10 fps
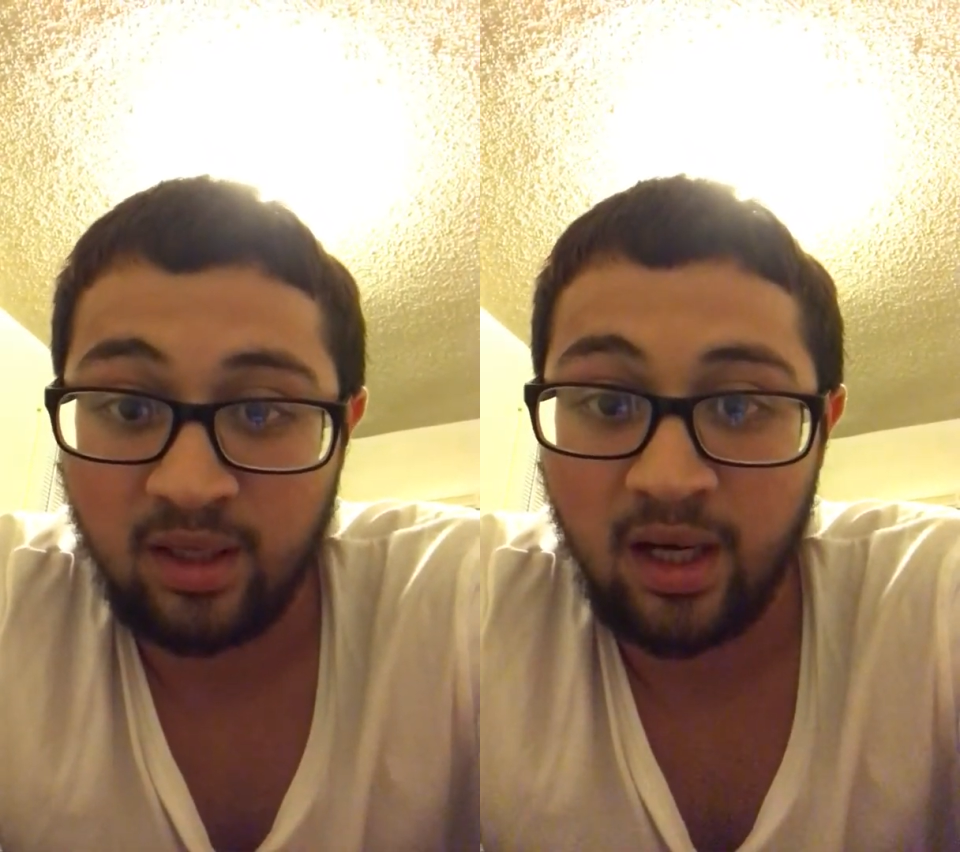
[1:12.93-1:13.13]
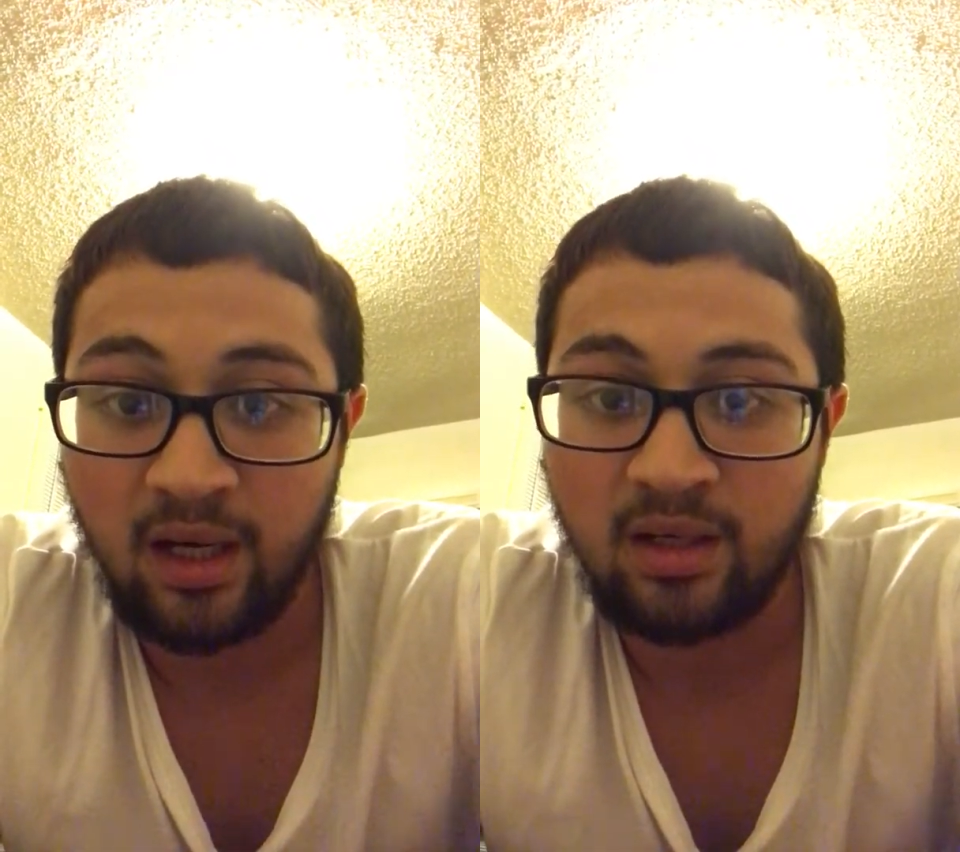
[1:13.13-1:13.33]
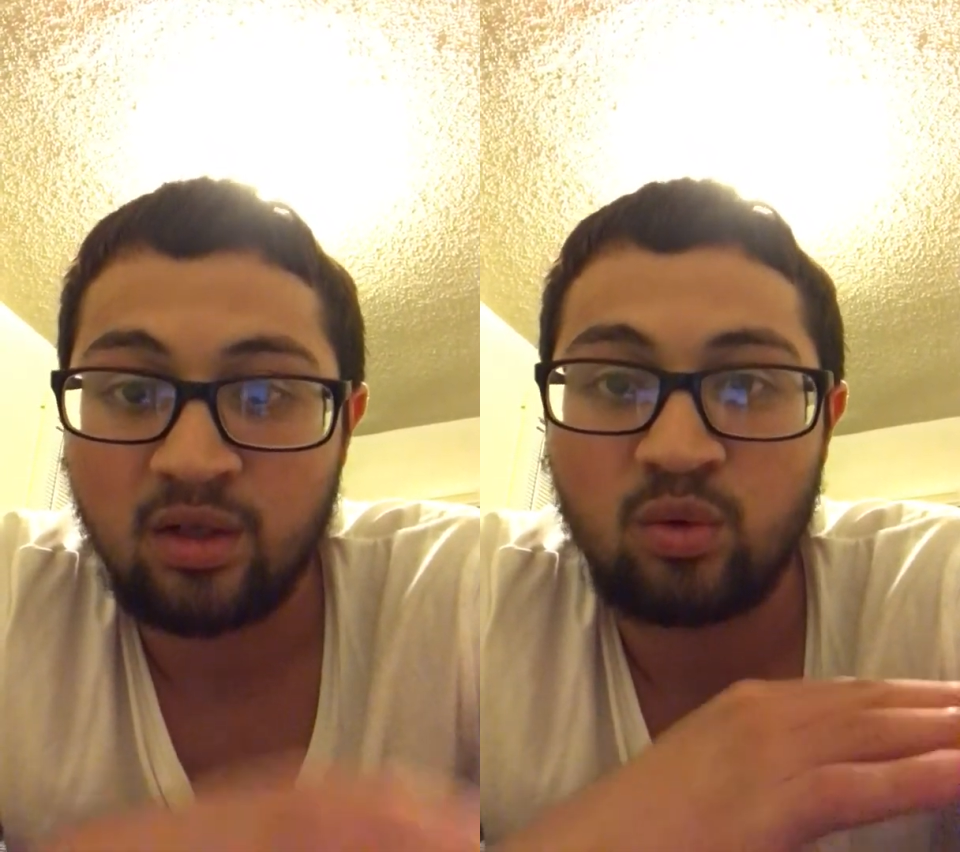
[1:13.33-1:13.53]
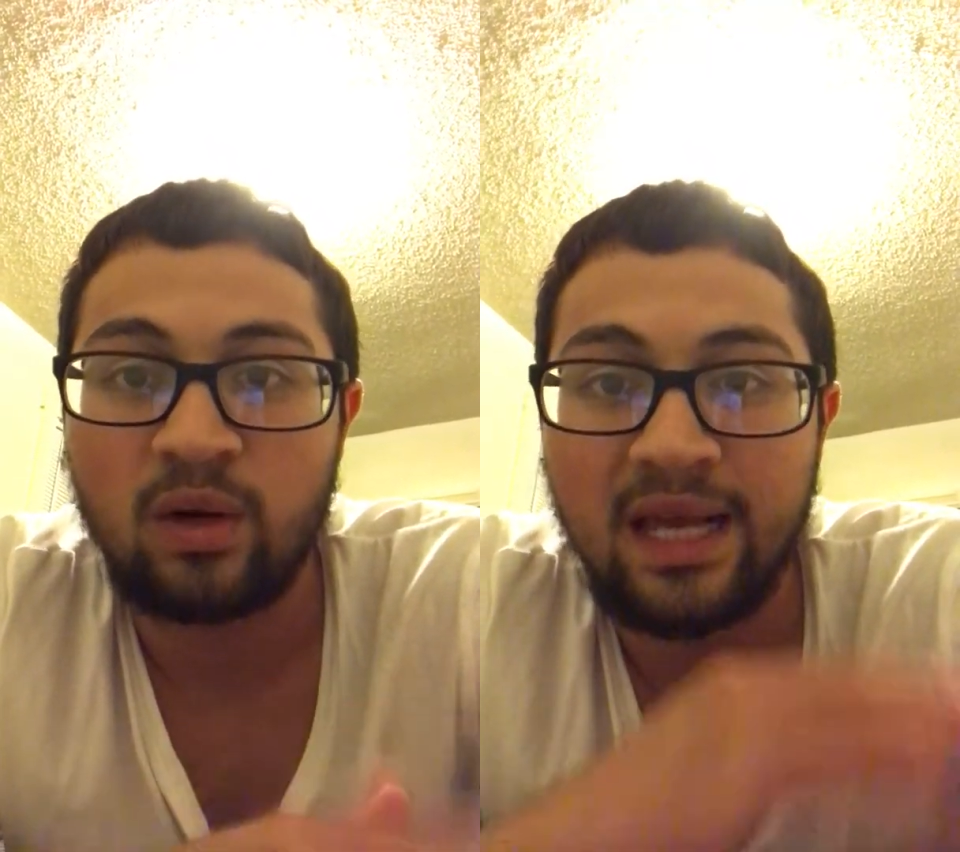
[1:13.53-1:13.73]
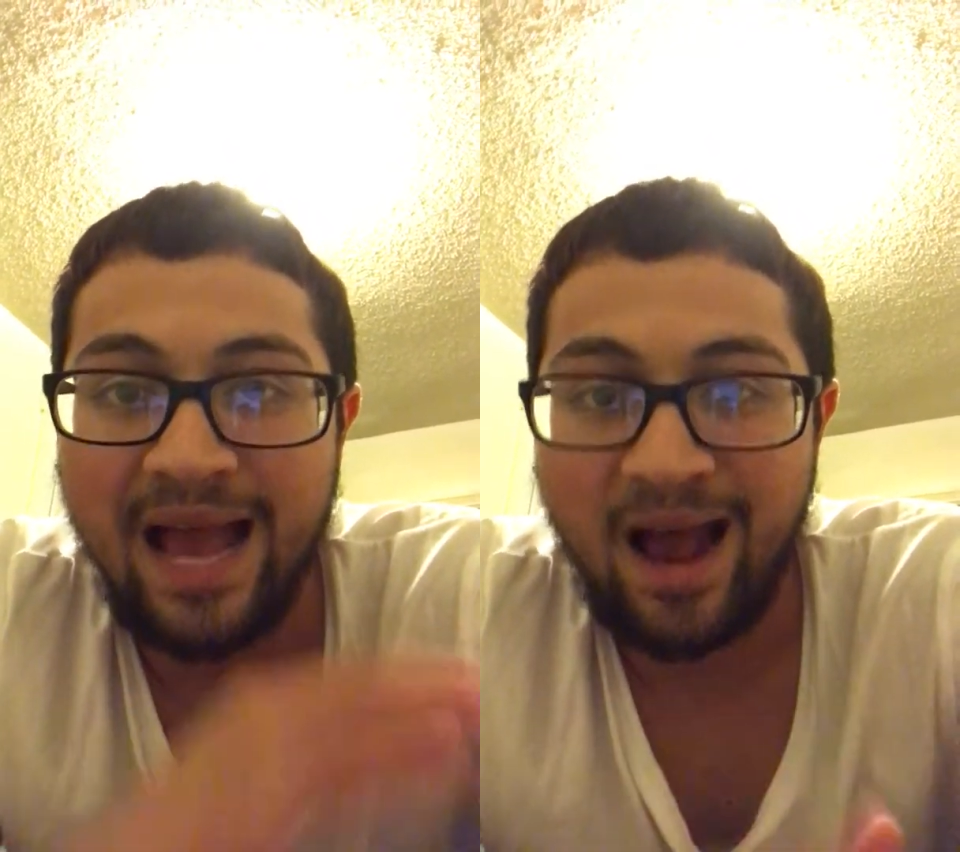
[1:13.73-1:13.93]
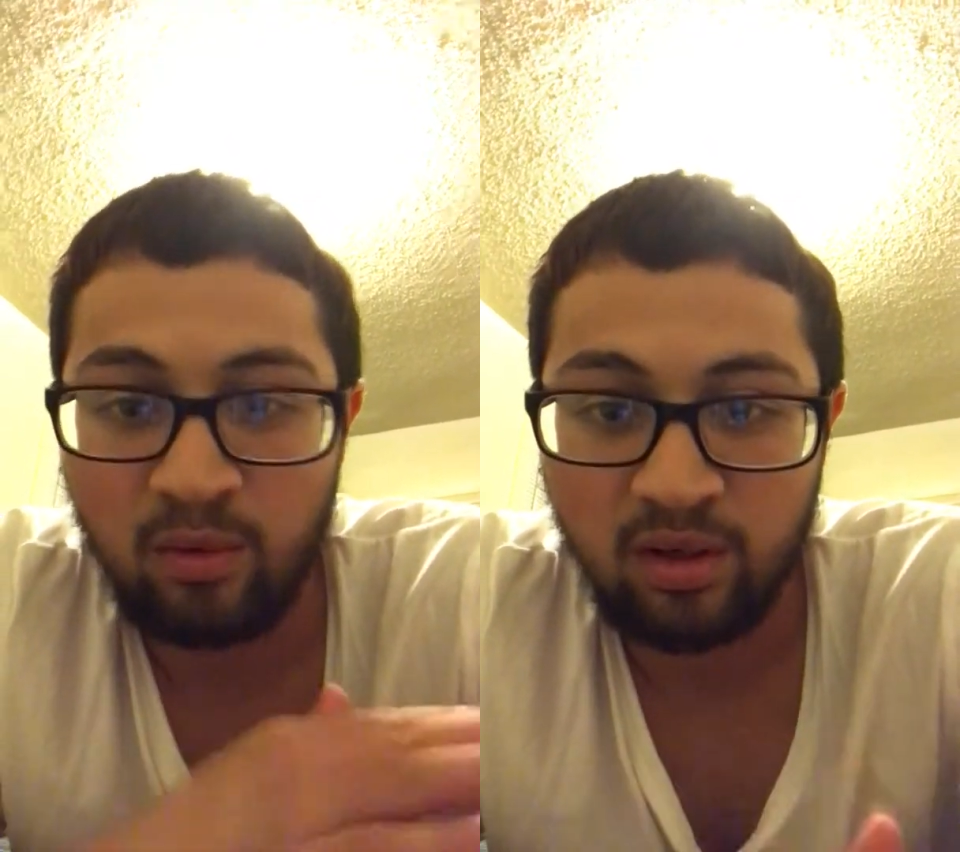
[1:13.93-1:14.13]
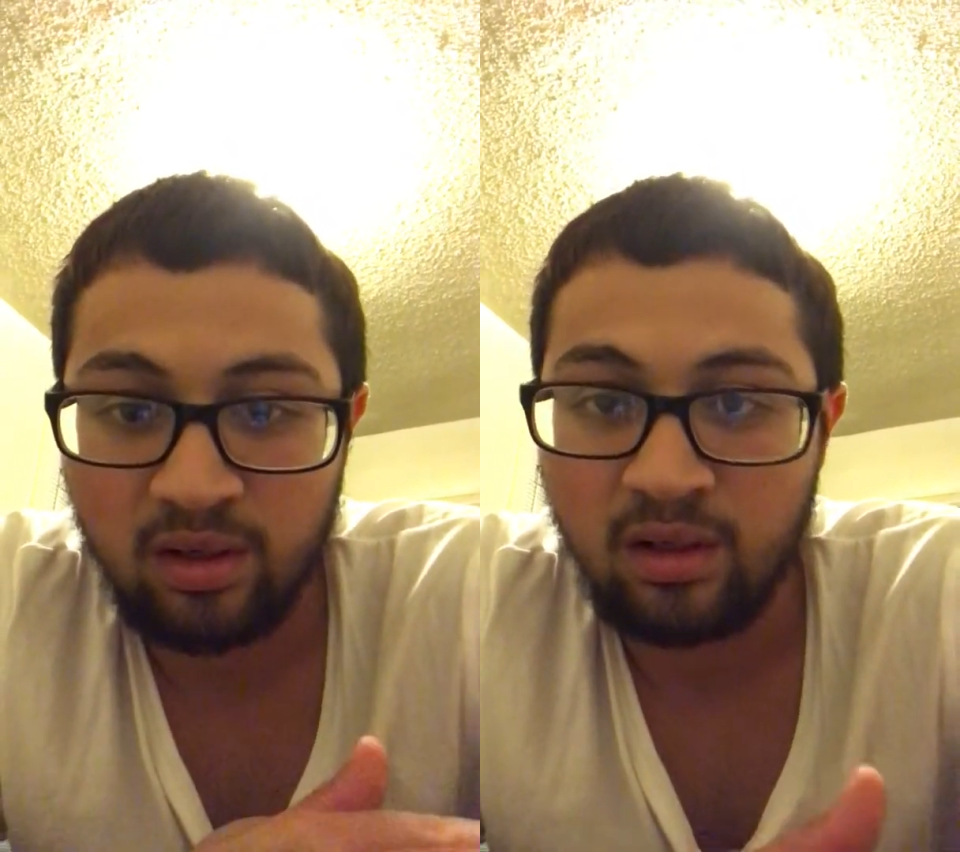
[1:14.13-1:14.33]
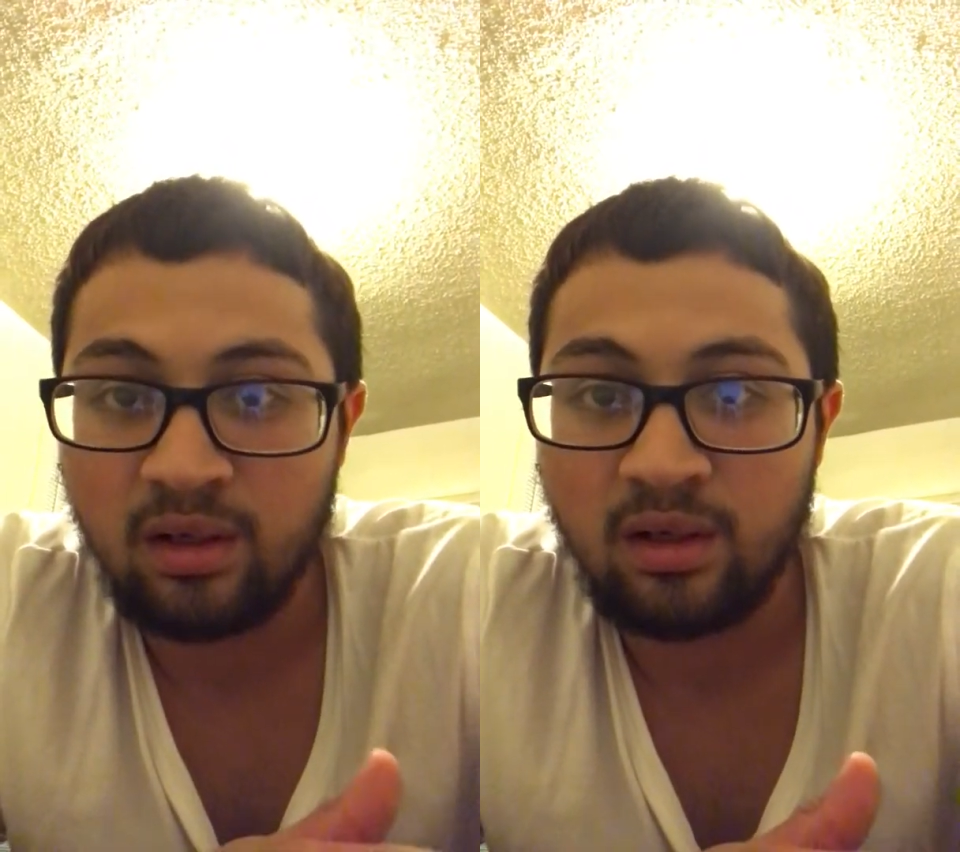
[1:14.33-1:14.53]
Okay? 20 hour.